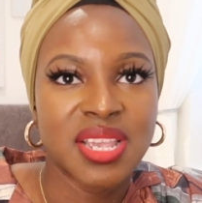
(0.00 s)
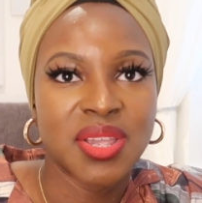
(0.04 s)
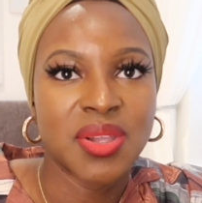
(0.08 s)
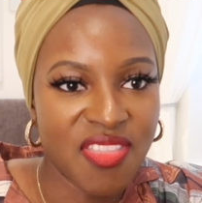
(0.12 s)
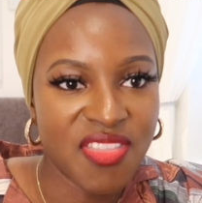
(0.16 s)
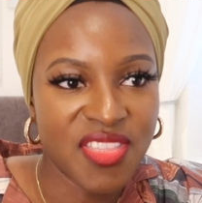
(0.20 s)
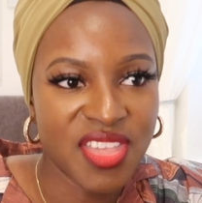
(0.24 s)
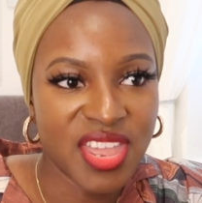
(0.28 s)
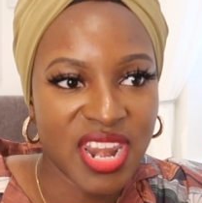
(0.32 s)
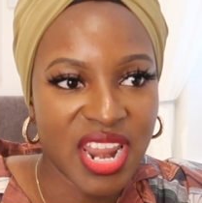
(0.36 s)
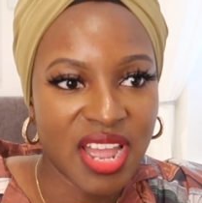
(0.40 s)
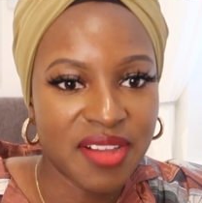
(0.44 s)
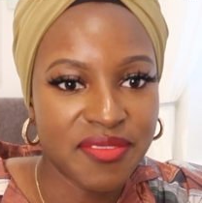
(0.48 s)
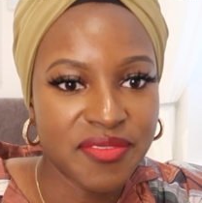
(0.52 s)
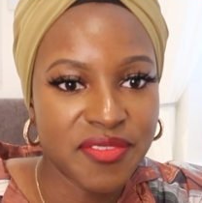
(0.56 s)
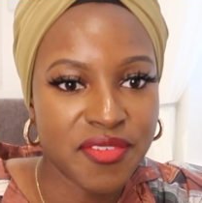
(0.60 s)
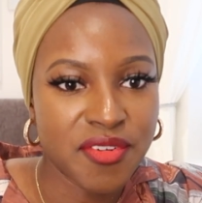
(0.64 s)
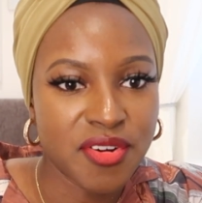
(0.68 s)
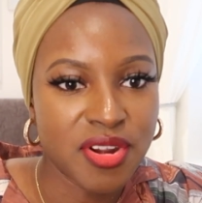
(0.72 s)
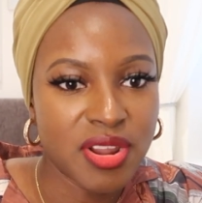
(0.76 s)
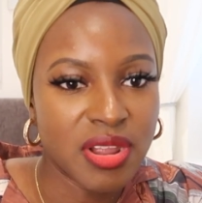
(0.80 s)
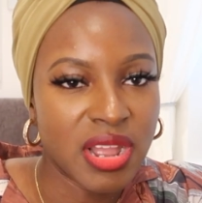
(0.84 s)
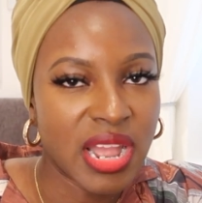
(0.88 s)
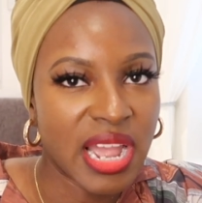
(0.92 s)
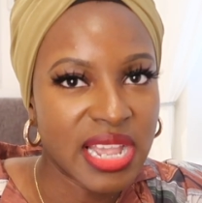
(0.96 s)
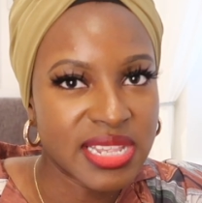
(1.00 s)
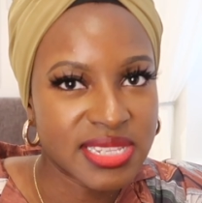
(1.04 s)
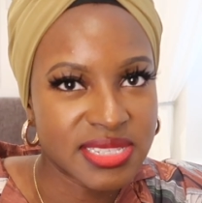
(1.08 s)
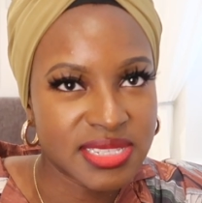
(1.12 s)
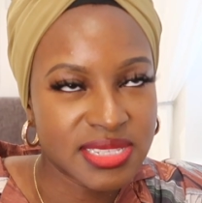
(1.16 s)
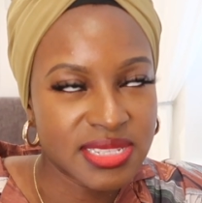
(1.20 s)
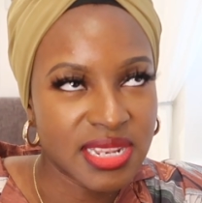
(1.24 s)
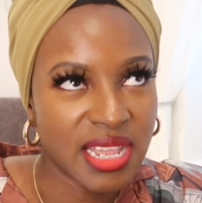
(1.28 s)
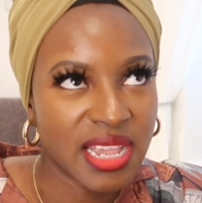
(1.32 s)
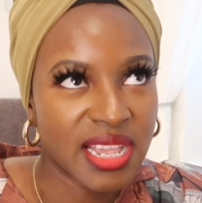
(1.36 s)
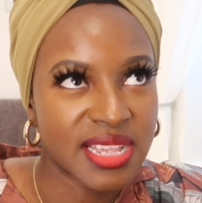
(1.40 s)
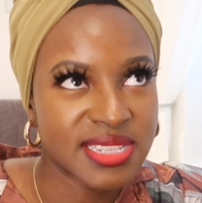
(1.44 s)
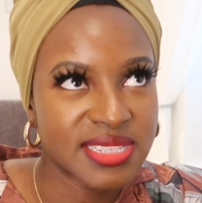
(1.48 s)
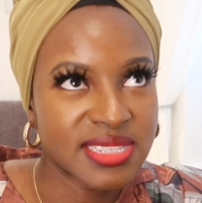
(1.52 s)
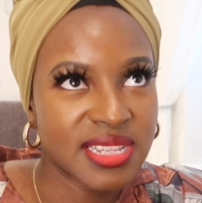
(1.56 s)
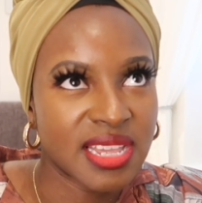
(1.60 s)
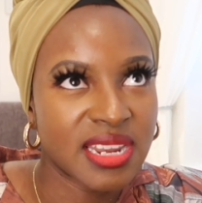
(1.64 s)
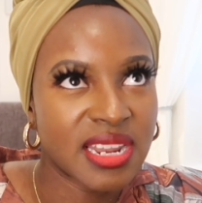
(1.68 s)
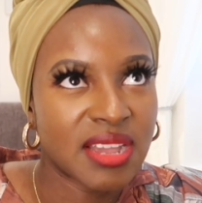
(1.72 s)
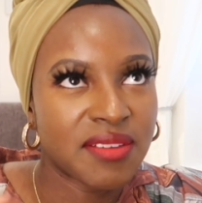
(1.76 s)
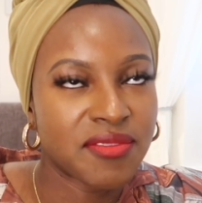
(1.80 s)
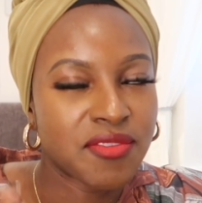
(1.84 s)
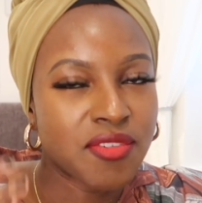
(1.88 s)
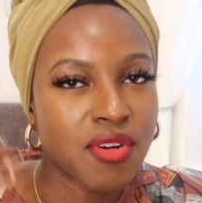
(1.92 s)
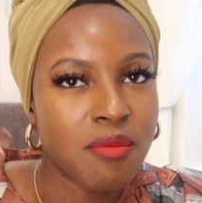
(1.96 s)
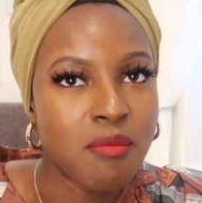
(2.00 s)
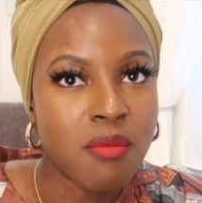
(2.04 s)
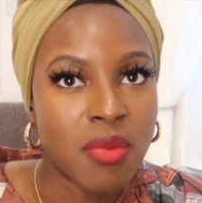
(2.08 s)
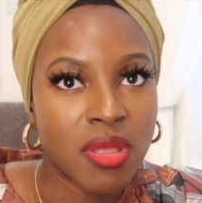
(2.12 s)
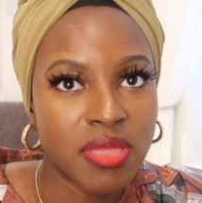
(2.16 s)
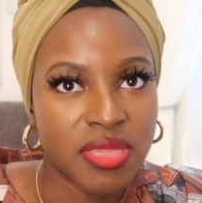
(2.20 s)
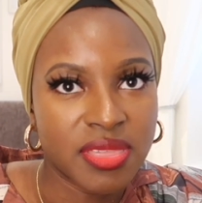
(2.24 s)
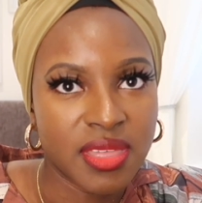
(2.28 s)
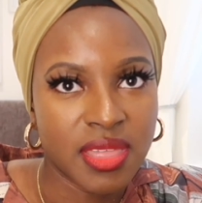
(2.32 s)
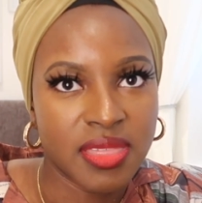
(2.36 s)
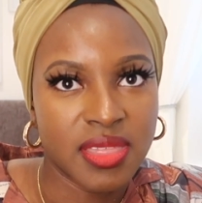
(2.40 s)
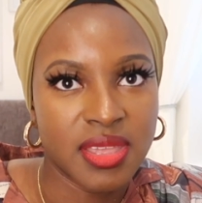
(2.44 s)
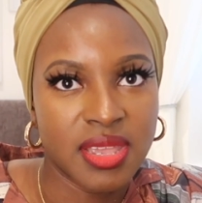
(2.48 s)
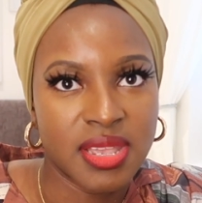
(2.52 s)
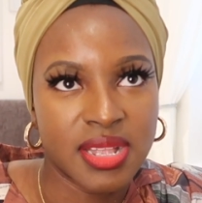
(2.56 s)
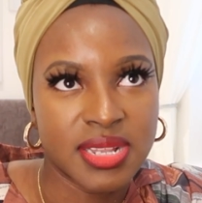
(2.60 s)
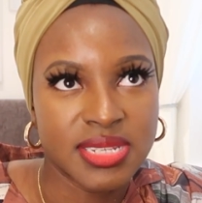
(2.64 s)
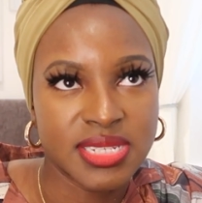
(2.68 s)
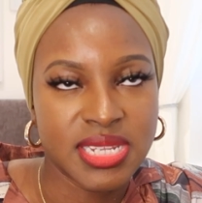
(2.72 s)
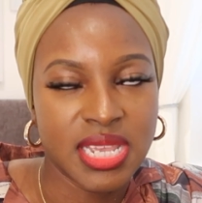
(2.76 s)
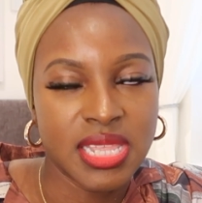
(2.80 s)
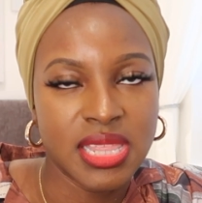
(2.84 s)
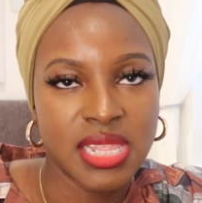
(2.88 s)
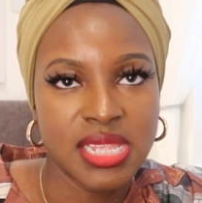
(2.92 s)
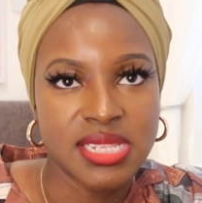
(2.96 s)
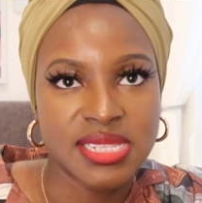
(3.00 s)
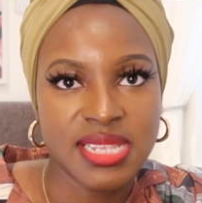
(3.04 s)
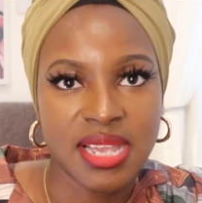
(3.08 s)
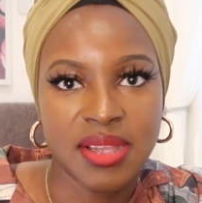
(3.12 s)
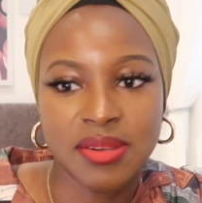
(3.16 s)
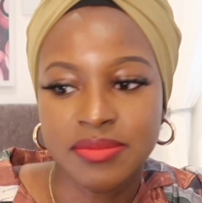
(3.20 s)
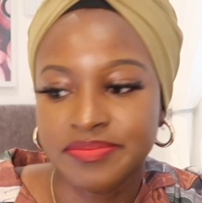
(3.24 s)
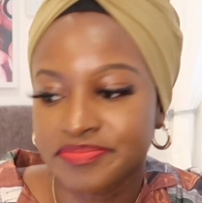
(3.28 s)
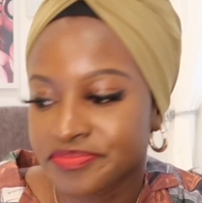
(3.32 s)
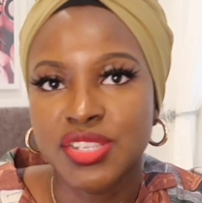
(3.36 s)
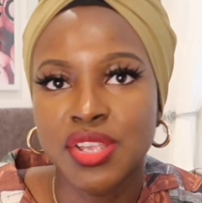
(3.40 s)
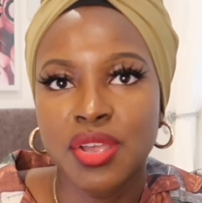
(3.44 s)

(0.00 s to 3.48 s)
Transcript: and then after like I said, after a month I think I'll take these out.